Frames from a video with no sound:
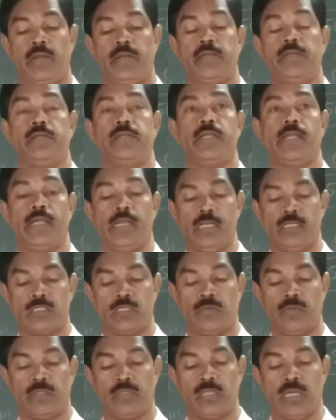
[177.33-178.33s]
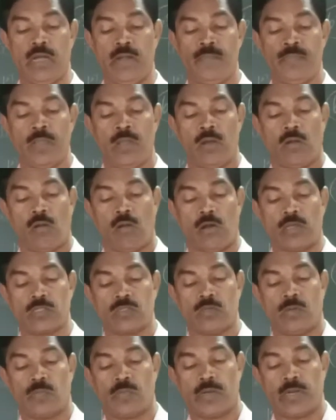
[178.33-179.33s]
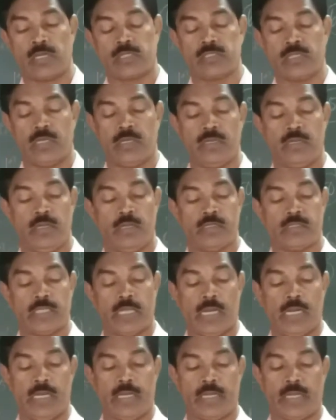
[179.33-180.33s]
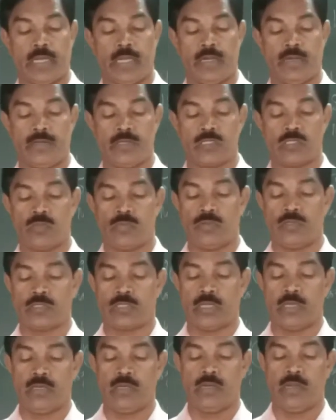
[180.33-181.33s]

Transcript: It deals with the cost of production, selling and distribution,